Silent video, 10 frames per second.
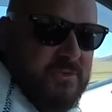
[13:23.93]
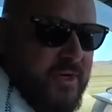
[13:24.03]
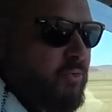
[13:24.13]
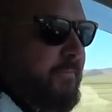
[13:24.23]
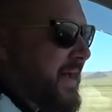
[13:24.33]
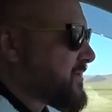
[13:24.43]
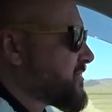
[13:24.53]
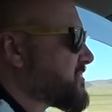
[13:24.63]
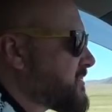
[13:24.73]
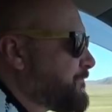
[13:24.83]
to an old
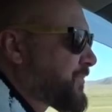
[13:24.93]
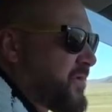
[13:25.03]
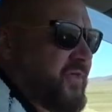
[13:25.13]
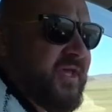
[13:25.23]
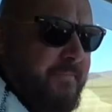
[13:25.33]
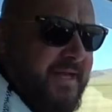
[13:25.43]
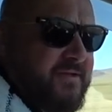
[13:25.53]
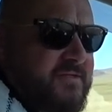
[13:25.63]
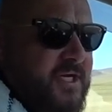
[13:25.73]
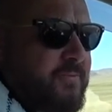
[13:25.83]
abandoned, I think
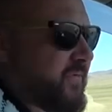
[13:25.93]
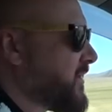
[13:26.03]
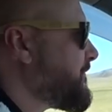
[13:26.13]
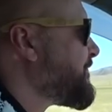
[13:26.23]
abandoned, hopefully,